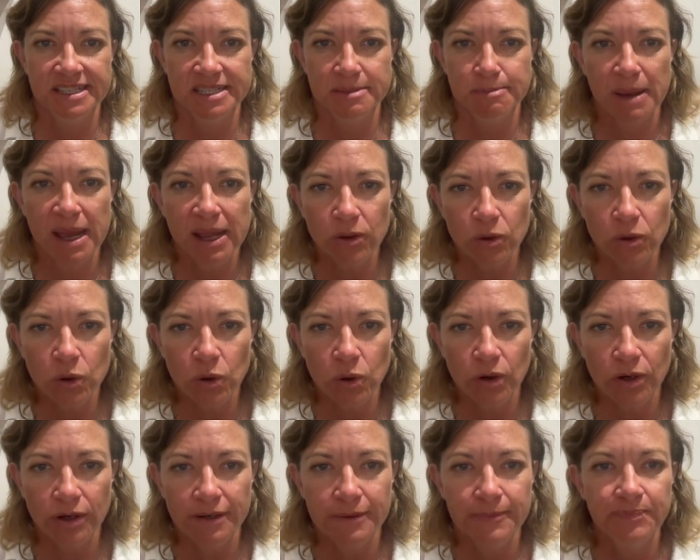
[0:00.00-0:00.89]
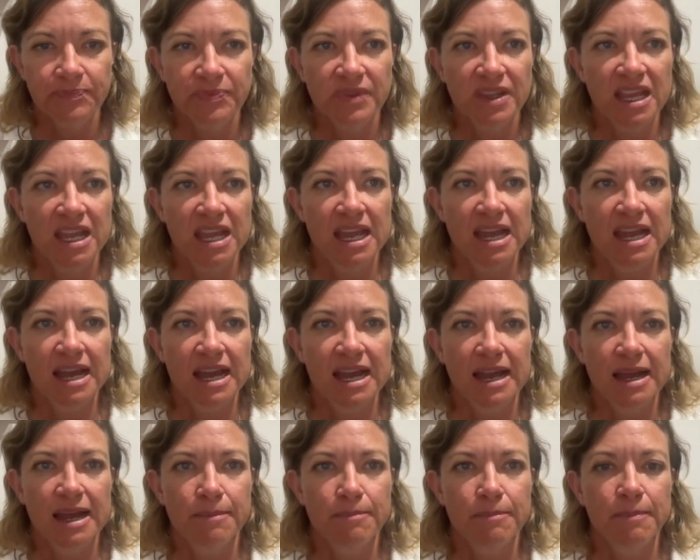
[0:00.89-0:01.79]
spinal cord,
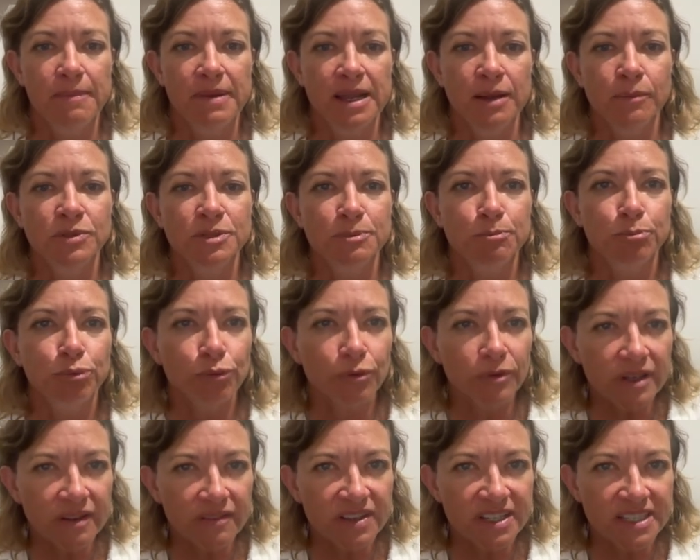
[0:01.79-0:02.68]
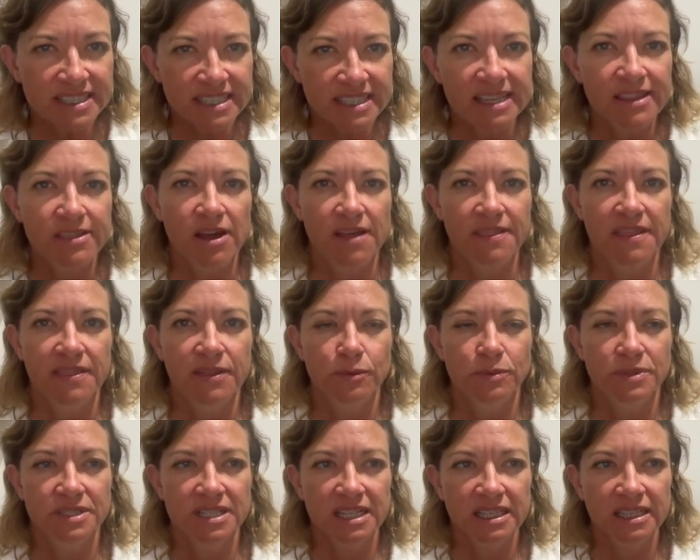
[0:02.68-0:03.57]
it was previously thought that there
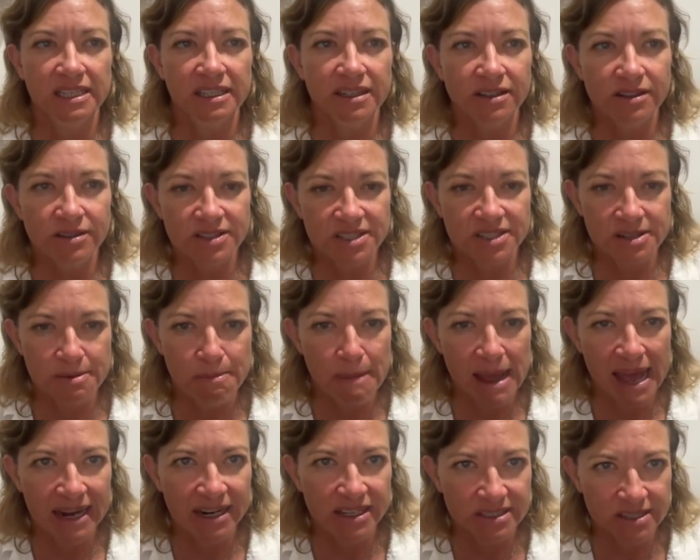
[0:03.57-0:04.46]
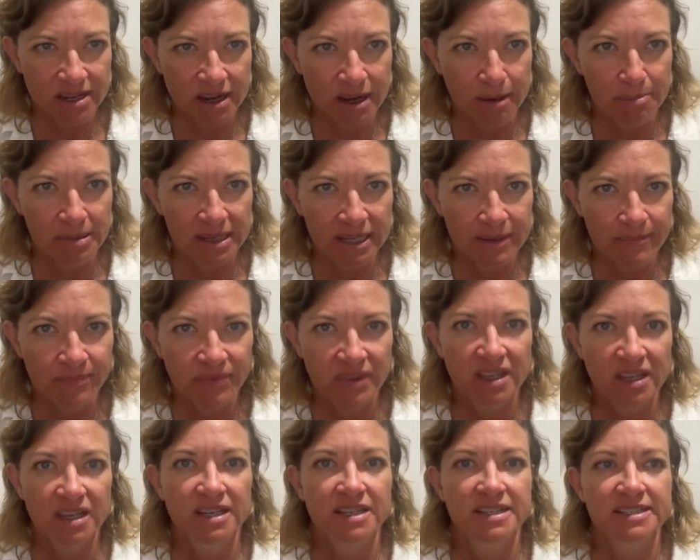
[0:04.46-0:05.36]
was clear somatotopy,
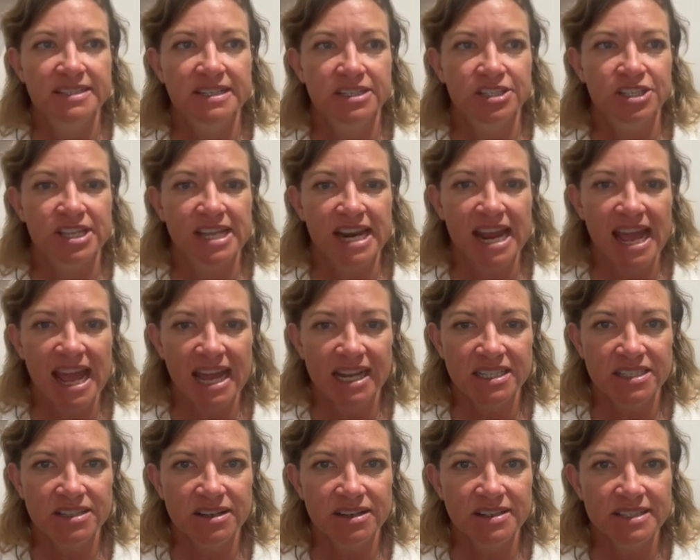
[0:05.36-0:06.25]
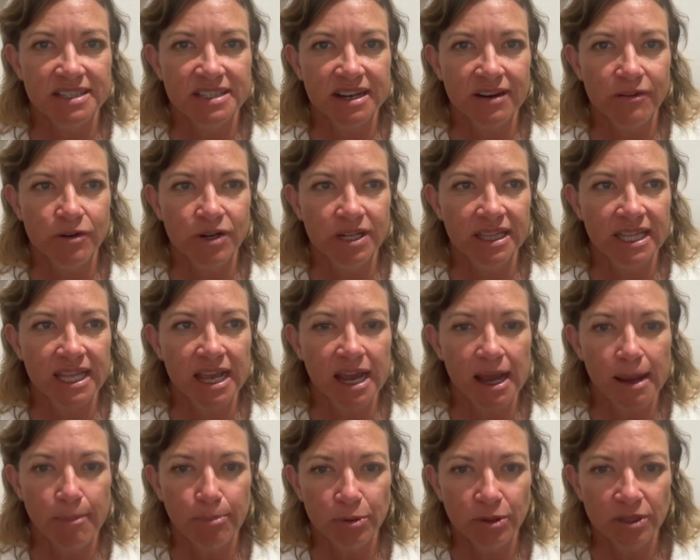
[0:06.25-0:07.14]
such that axons governing the
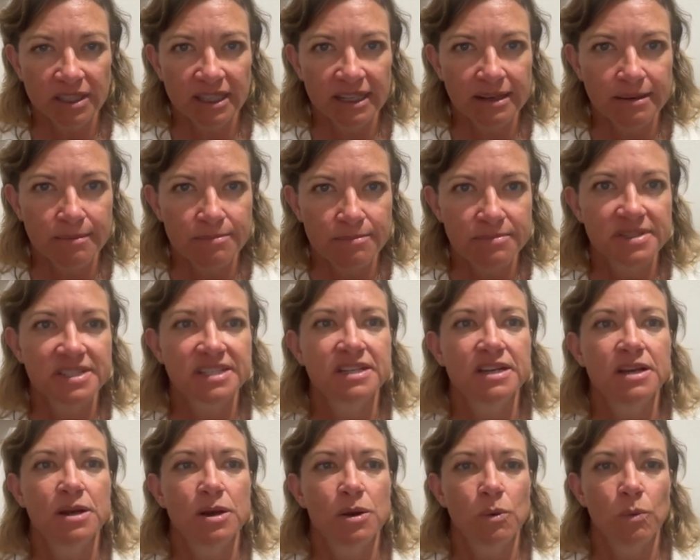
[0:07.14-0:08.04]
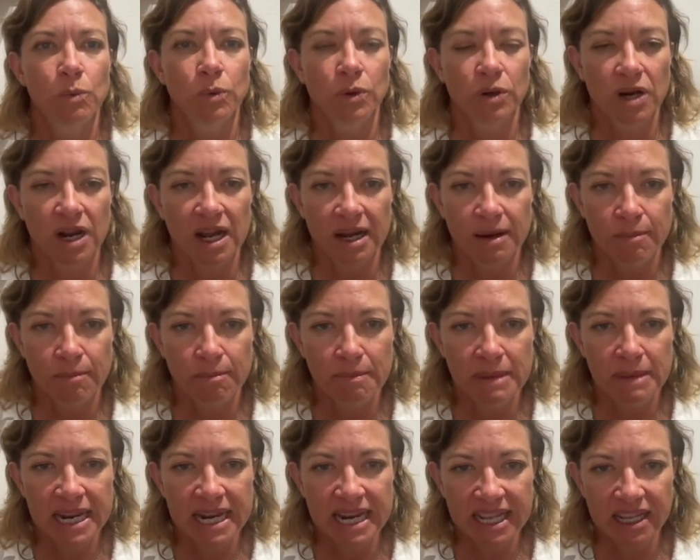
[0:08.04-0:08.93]
upper limbs were
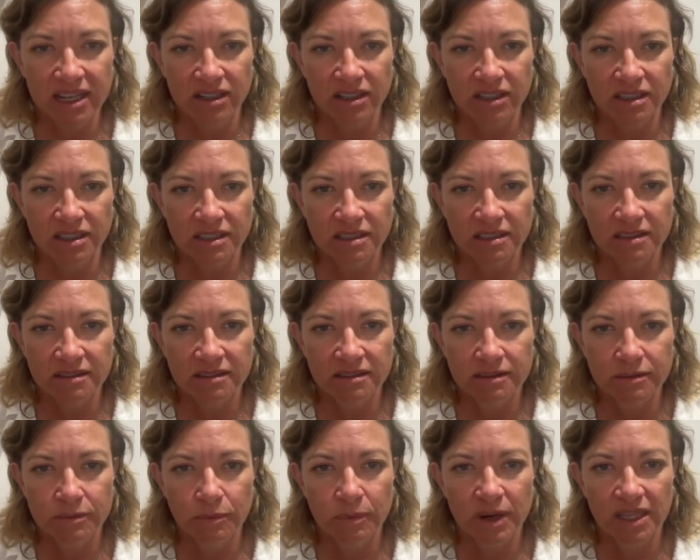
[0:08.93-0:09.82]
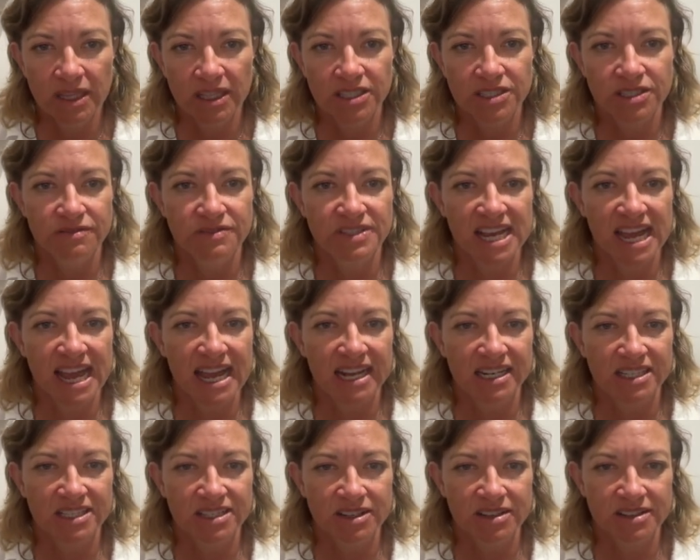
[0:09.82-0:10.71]
medial relative to
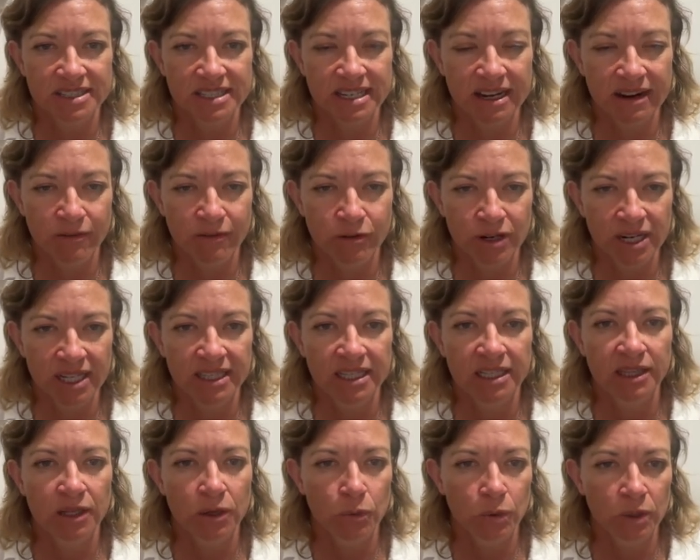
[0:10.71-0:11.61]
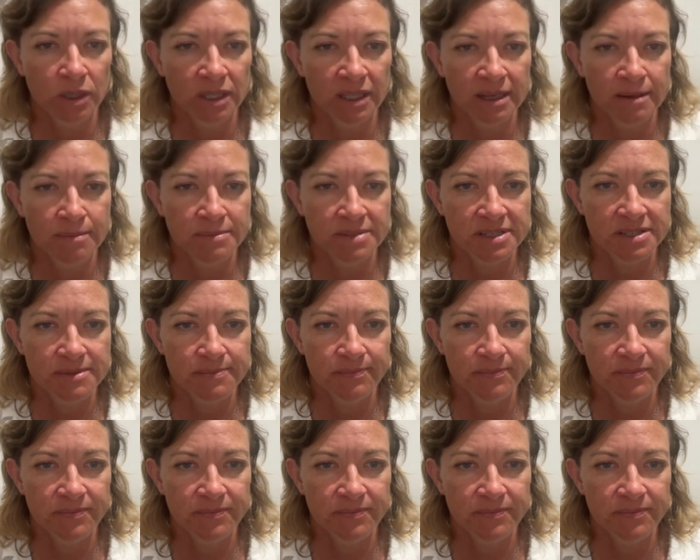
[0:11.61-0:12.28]
axons governing the lower limbs.